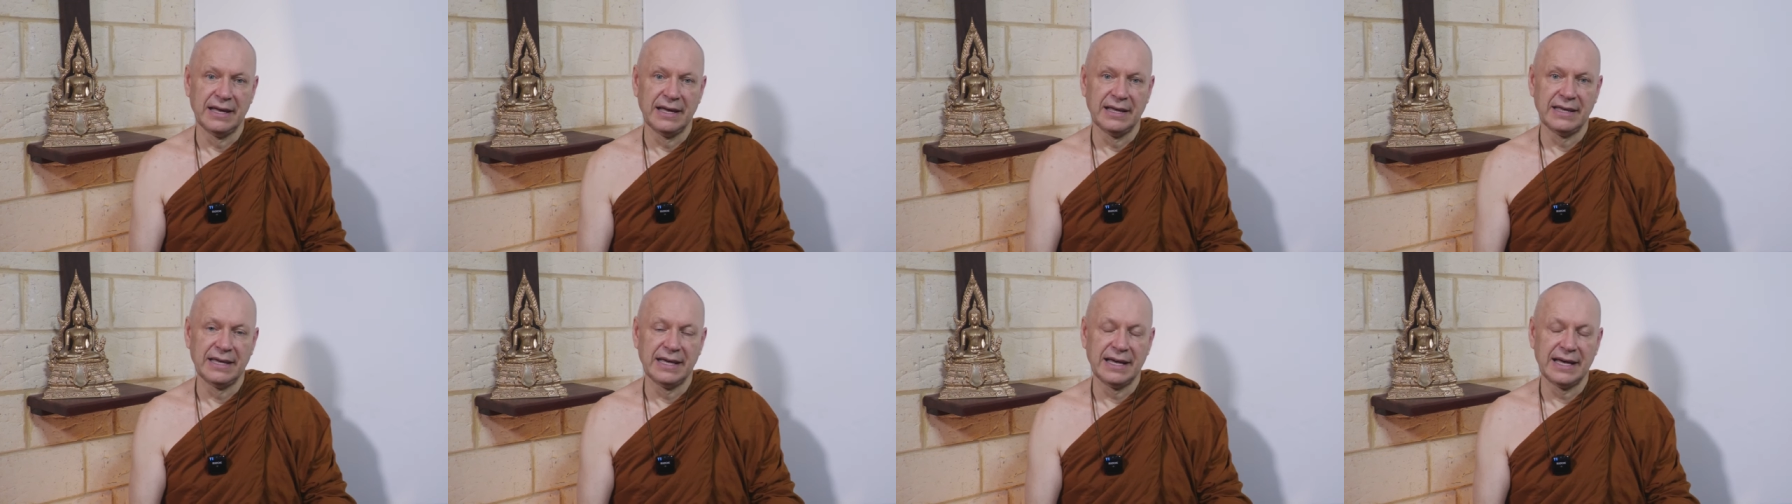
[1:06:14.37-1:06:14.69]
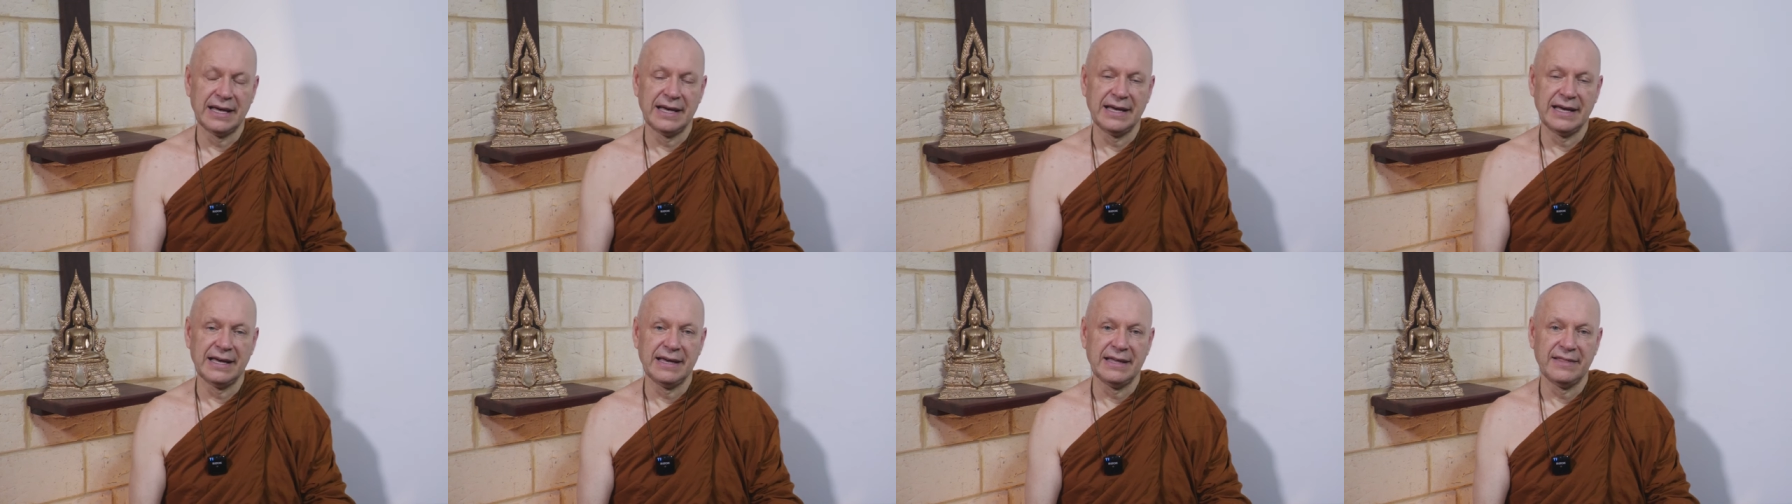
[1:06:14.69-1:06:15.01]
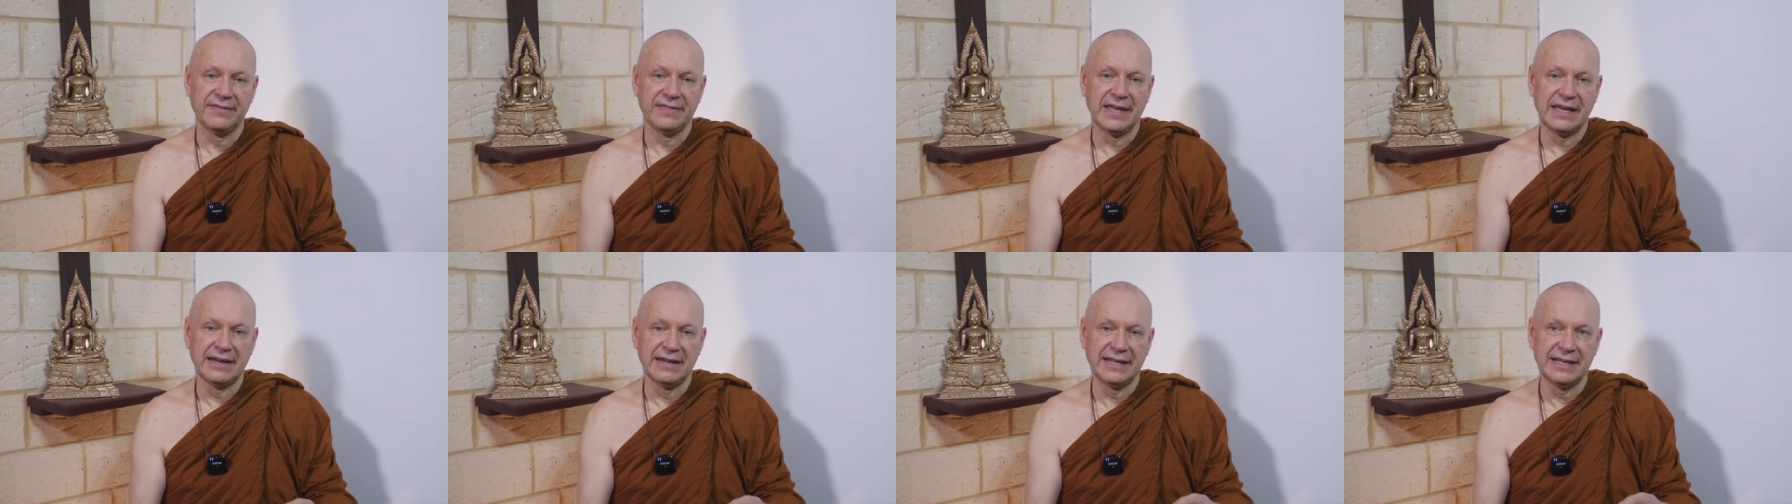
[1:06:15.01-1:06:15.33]
Yeah,
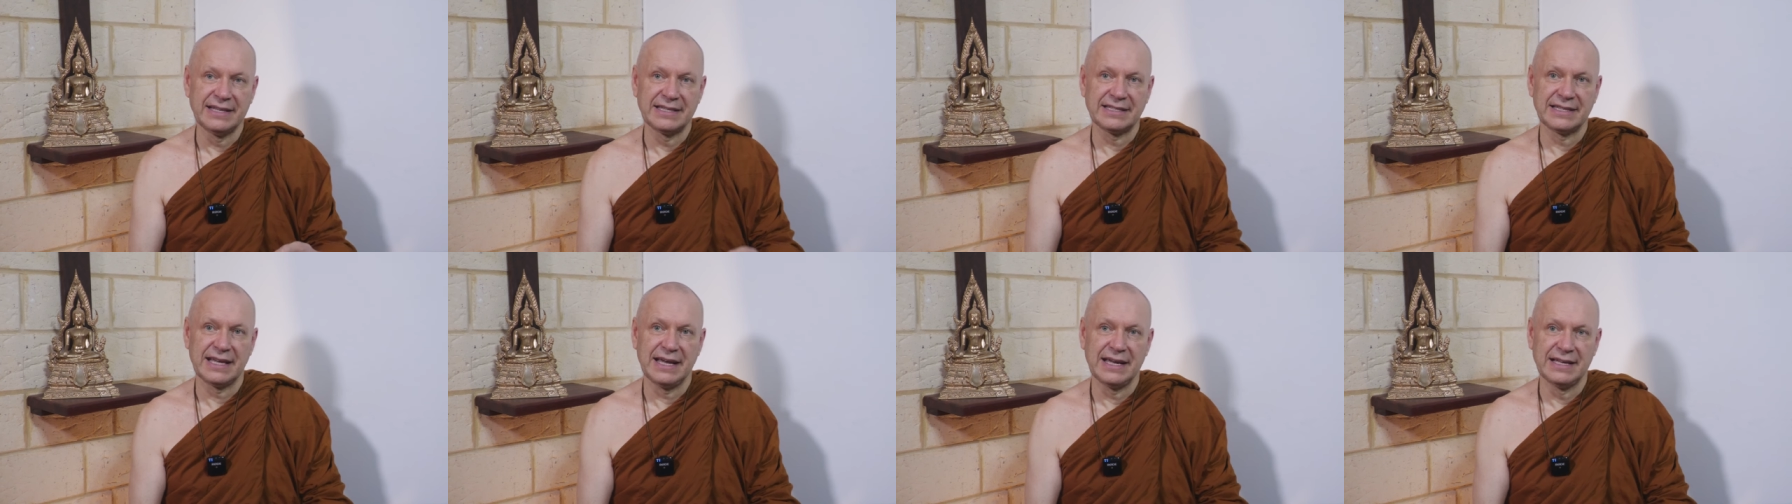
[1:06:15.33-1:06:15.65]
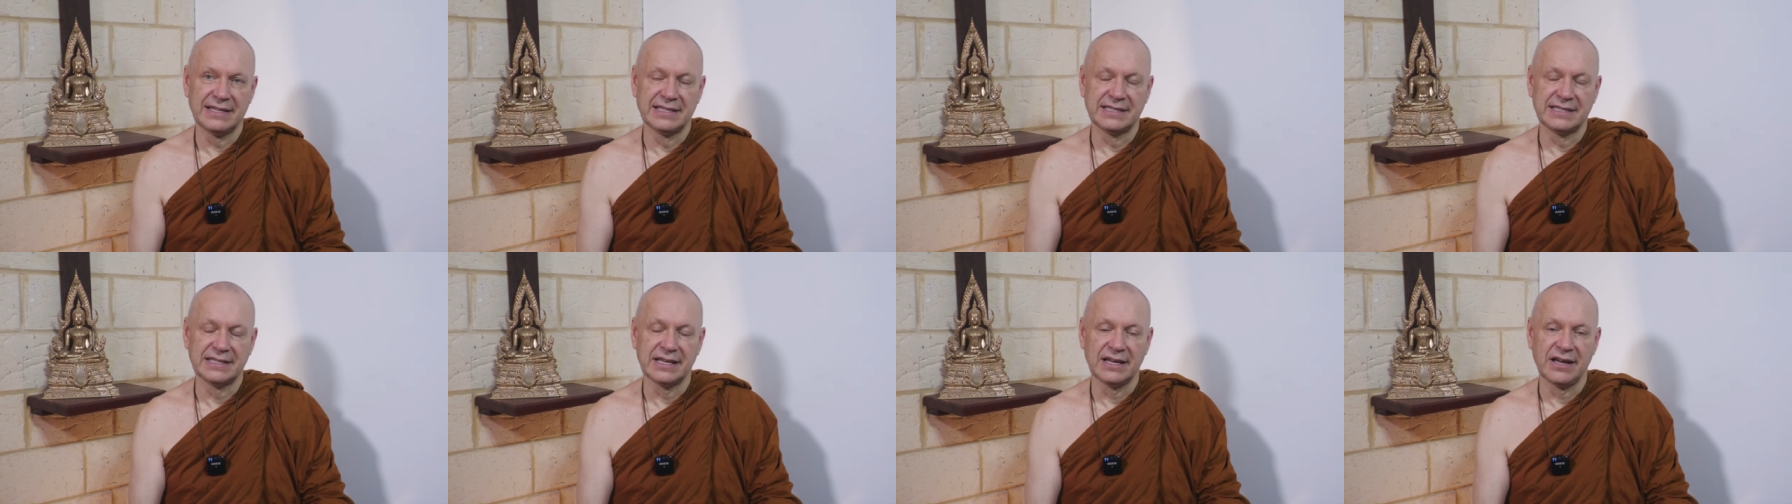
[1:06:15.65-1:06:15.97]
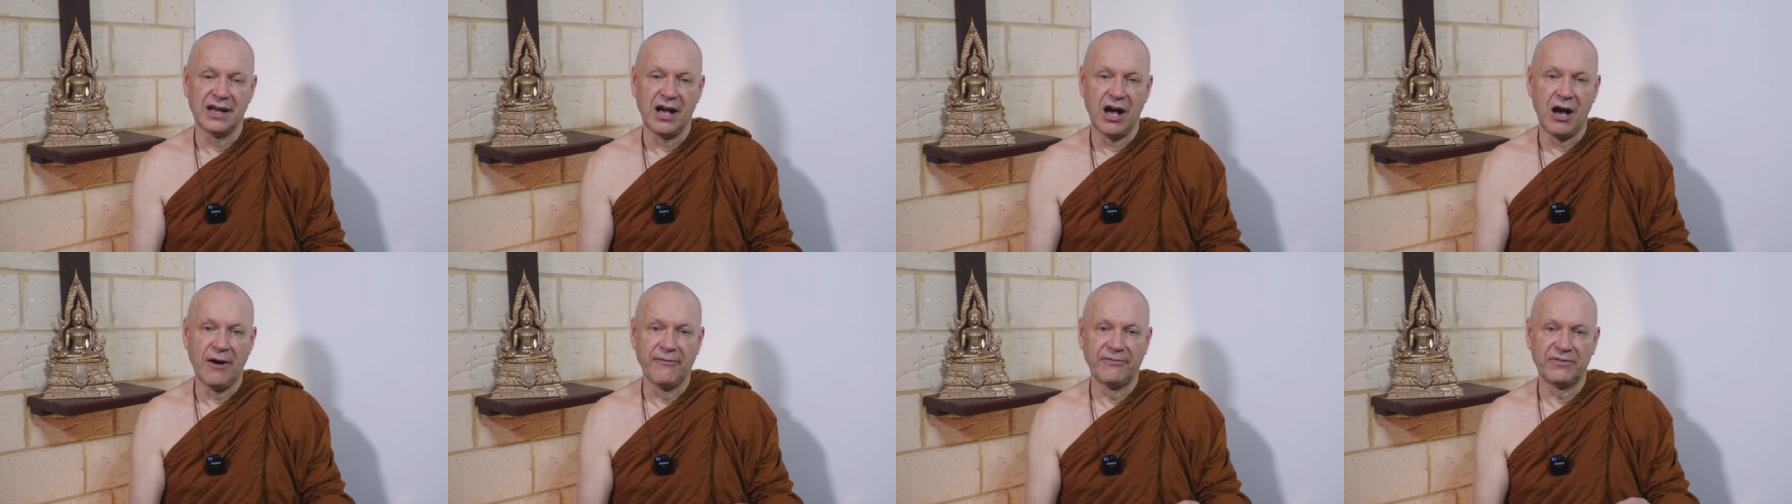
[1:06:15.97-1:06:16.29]
then he says,
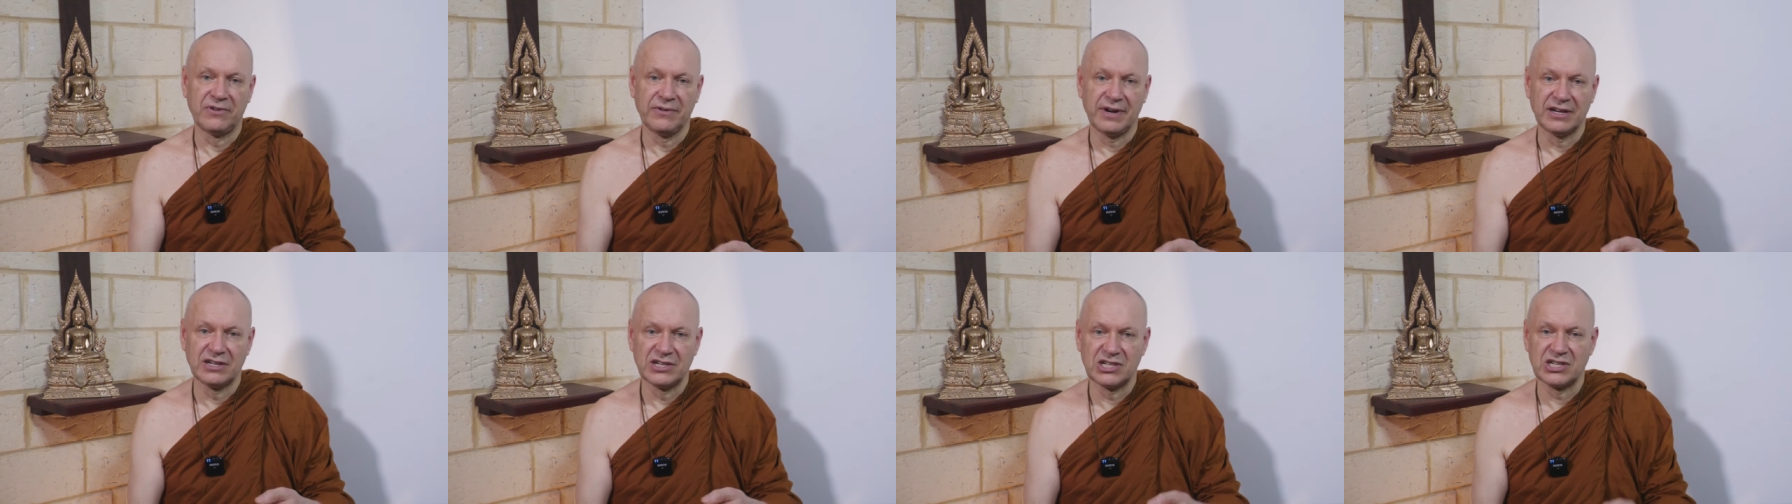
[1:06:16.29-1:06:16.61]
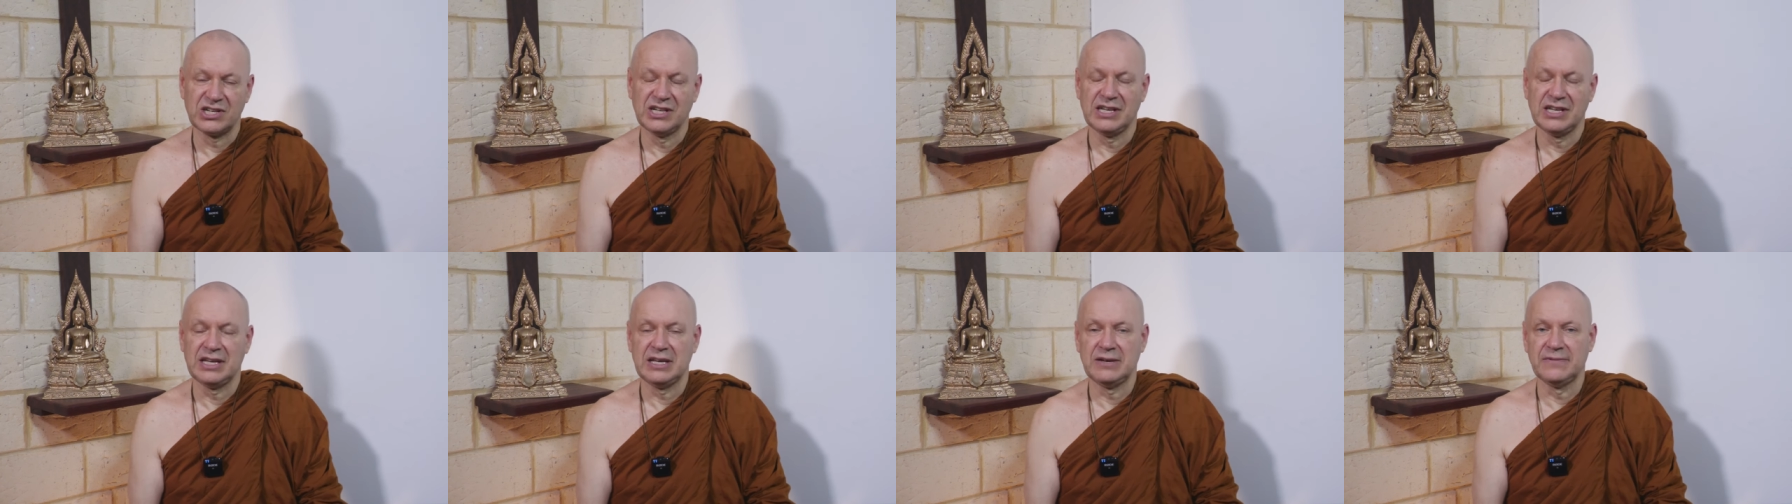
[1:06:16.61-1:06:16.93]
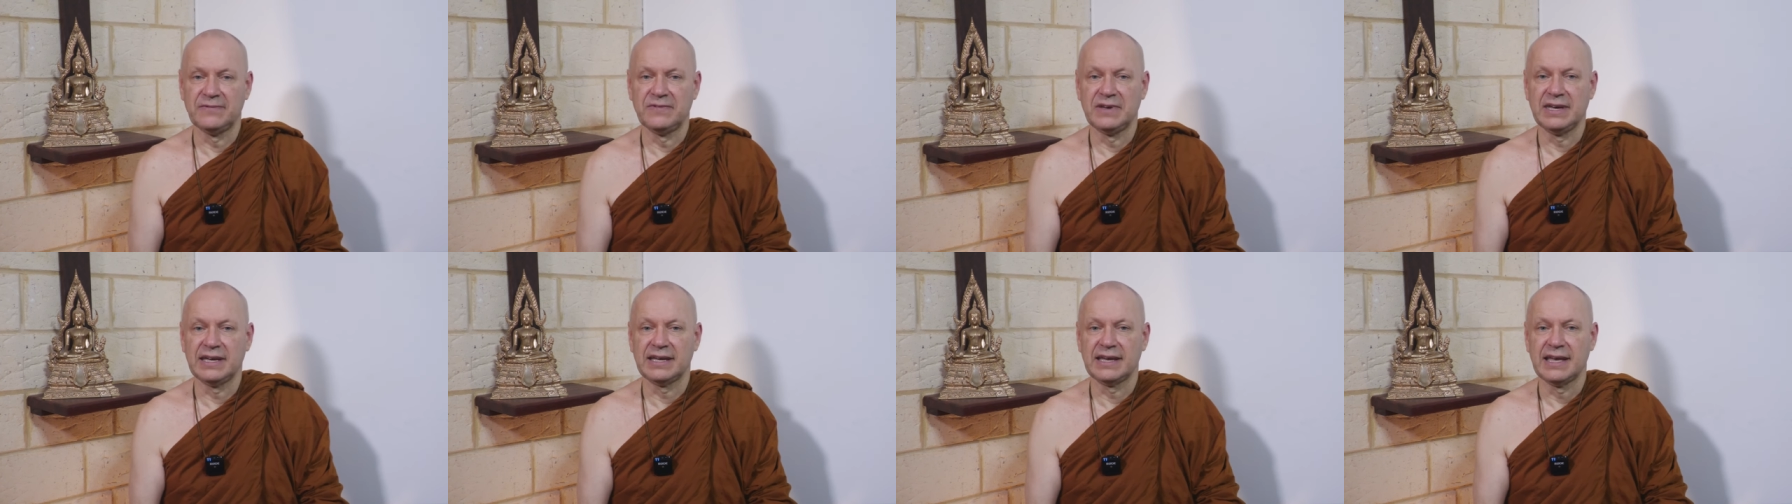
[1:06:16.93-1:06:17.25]
after
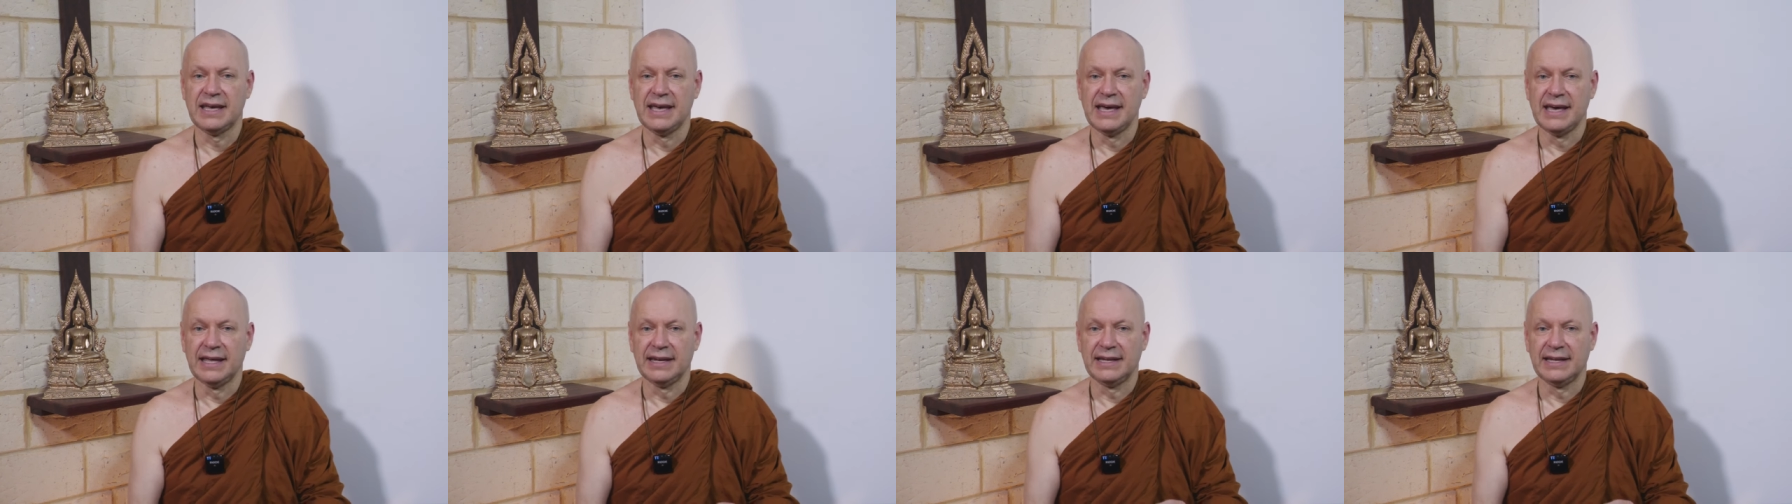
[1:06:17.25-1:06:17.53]
achieving